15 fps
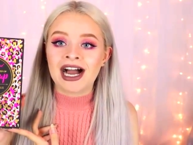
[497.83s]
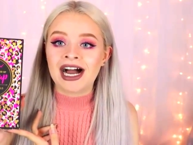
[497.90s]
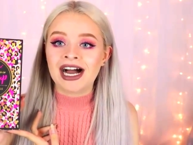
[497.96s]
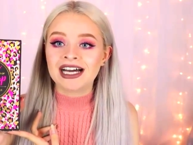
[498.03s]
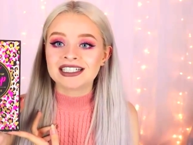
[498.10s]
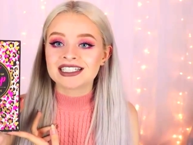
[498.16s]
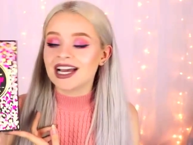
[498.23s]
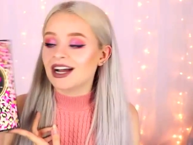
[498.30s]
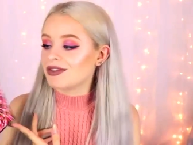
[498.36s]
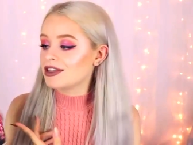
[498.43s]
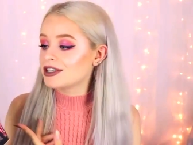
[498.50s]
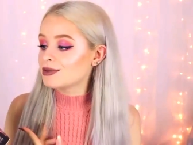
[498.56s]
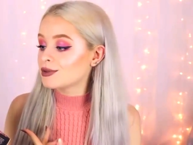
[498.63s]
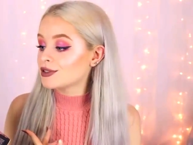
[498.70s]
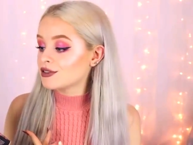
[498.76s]
And yeah,
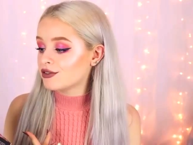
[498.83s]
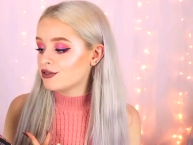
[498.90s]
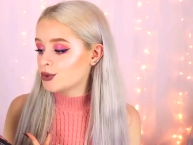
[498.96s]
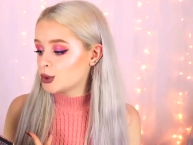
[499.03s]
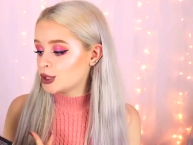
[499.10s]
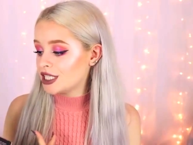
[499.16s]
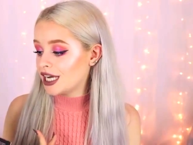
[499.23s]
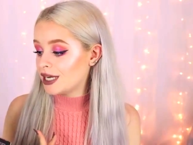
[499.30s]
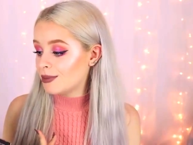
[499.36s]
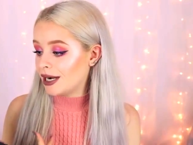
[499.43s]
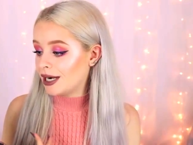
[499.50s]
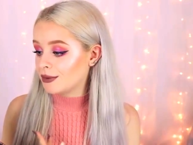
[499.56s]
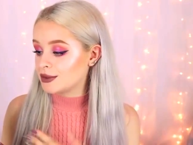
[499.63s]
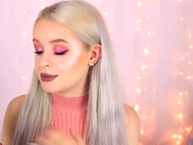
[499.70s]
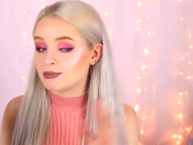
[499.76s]
this was
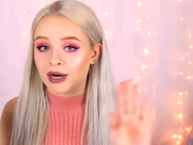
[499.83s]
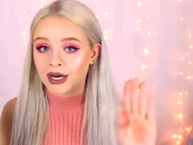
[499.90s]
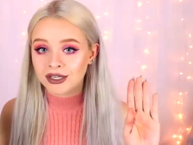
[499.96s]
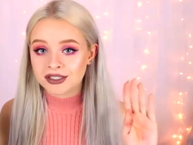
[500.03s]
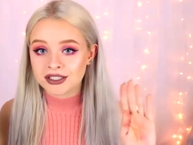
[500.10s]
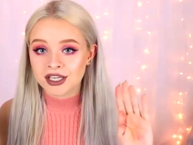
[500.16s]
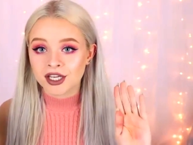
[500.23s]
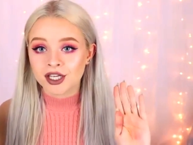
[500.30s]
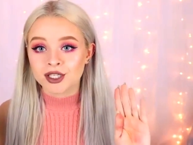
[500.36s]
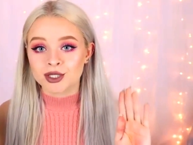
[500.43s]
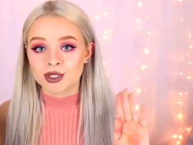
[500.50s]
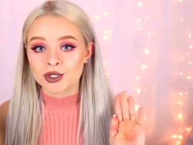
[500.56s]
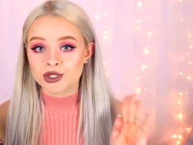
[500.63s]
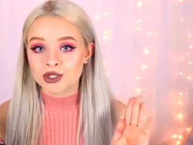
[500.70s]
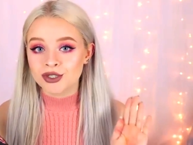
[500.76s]
£48, but
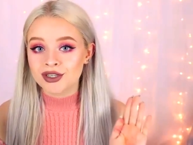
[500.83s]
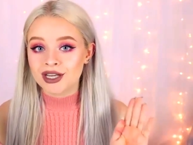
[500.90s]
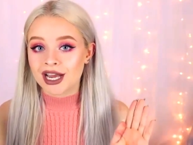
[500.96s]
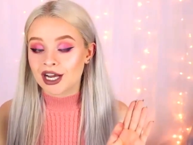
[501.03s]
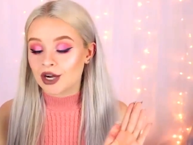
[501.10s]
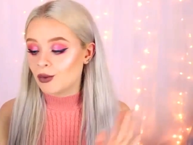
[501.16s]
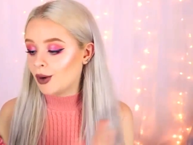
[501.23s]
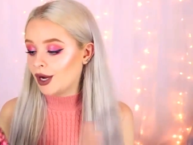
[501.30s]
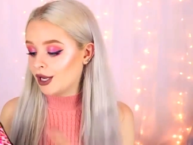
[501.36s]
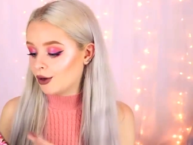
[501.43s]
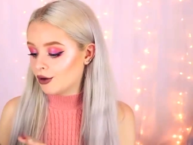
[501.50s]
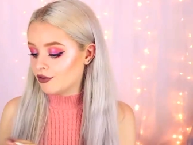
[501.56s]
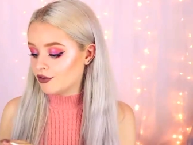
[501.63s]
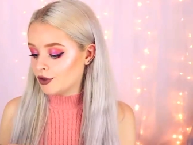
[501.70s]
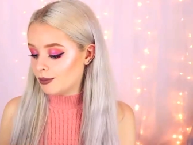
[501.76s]
you do get quite a
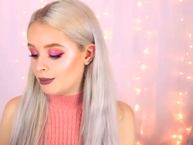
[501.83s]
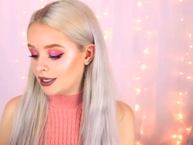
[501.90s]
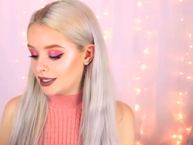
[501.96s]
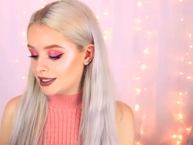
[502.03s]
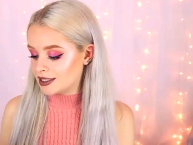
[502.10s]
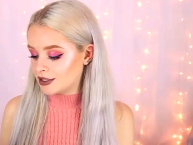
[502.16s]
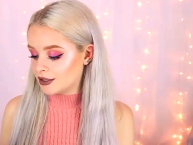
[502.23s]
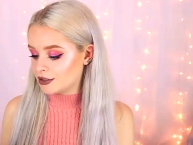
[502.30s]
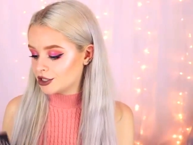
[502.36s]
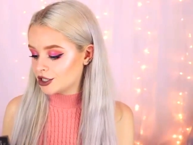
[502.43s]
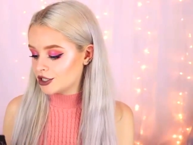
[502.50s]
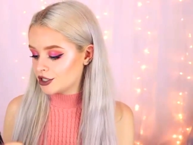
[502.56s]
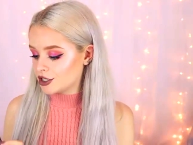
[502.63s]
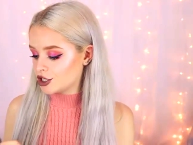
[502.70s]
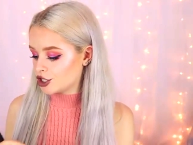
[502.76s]
lot for your money. So I'll
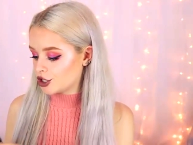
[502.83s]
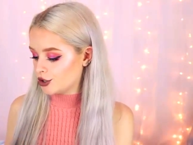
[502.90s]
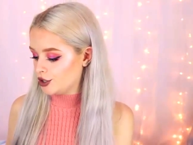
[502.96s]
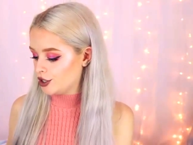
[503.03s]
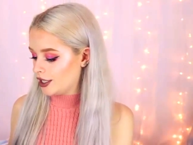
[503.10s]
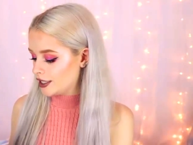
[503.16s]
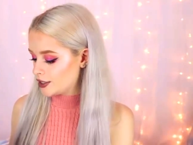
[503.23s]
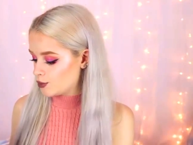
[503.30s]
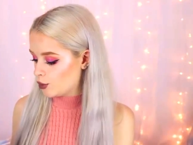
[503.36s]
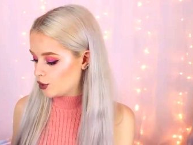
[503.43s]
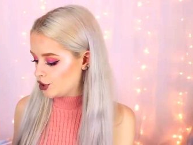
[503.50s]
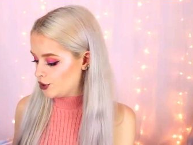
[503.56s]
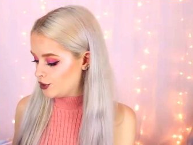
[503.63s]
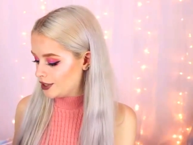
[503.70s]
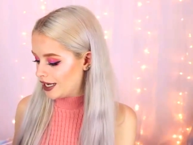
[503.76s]
just show you guys
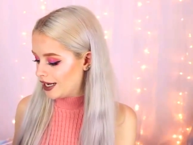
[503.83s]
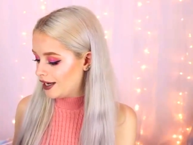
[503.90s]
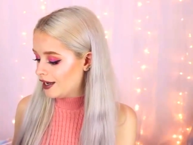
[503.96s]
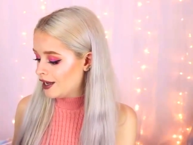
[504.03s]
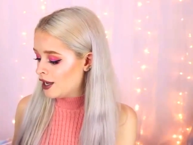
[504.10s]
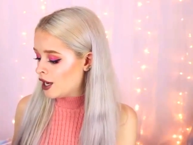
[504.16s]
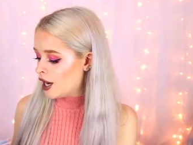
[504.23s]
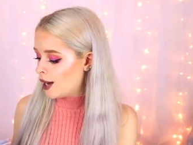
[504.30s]
what you get.